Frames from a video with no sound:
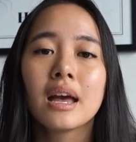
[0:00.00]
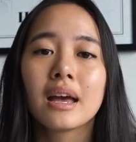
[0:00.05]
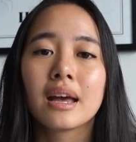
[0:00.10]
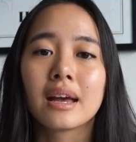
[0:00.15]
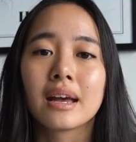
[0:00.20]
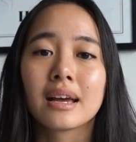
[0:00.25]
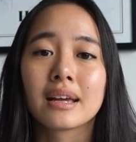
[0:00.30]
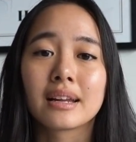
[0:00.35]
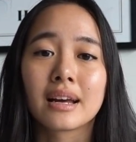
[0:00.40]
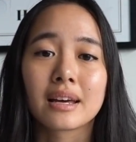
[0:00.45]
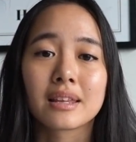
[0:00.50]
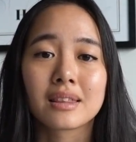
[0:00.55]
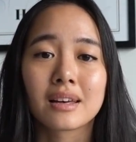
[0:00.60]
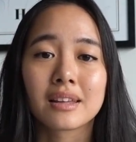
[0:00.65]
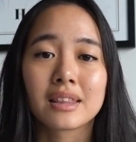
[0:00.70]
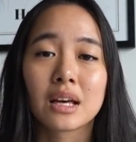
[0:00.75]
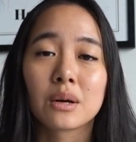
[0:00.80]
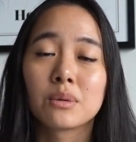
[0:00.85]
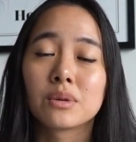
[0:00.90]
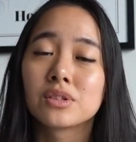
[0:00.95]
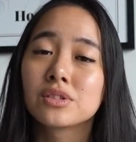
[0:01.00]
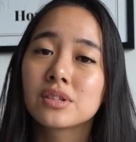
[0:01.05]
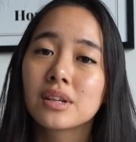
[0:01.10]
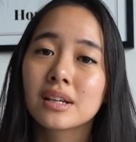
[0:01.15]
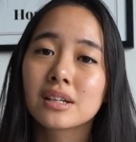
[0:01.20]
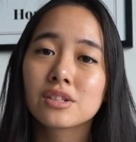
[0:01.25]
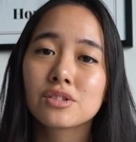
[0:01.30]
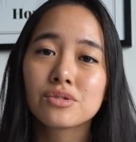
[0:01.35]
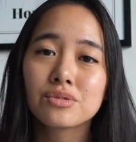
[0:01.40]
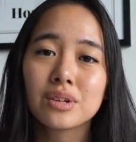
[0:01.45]
And I thought that was
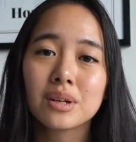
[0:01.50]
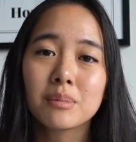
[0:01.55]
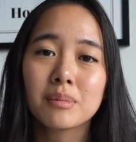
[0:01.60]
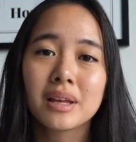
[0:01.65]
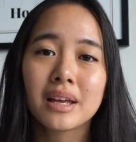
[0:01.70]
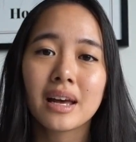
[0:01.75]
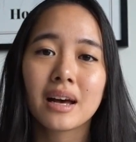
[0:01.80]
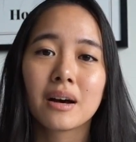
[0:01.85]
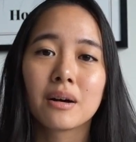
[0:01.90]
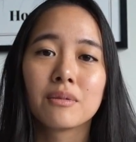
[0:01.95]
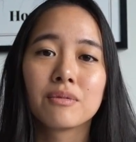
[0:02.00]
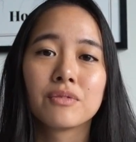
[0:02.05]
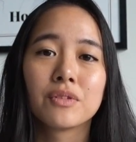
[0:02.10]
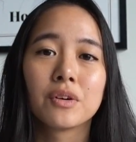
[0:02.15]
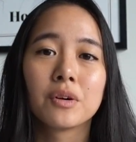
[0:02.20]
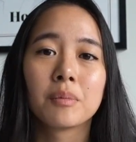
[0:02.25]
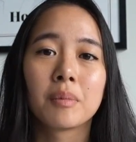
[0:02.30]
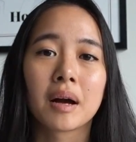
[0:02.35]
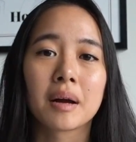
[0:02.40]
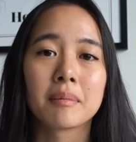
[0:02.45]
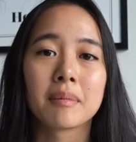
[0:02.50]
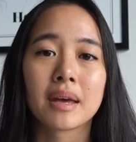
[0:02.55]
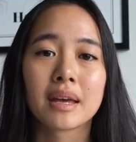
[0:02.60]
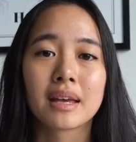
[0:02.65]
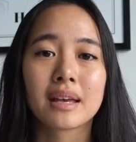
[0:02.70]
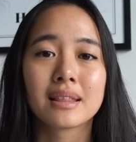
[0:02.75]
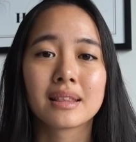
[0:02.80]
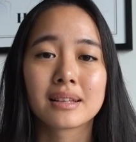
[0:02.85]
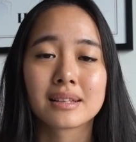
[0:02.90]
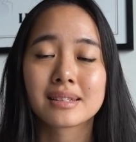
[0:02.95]
extremely helpful by
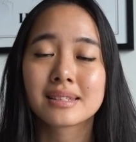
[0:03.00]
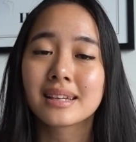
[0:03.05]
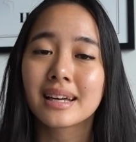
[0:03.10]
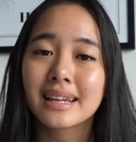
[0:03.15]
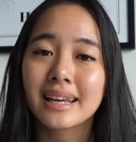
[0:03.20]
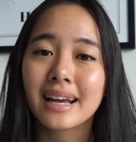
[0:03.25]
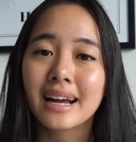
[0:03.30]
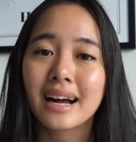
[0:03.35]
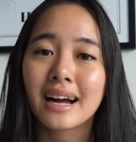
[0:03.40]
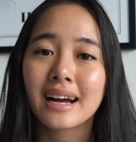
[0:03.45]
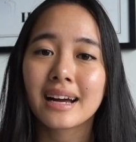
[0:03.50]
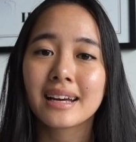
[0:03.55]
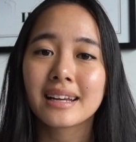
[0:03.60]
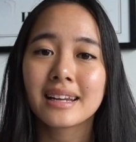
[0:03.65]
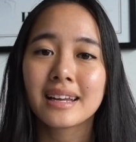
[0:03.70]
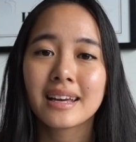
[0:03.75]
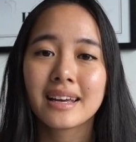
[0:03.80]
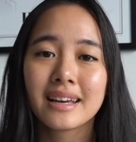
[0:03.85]
making this study guide.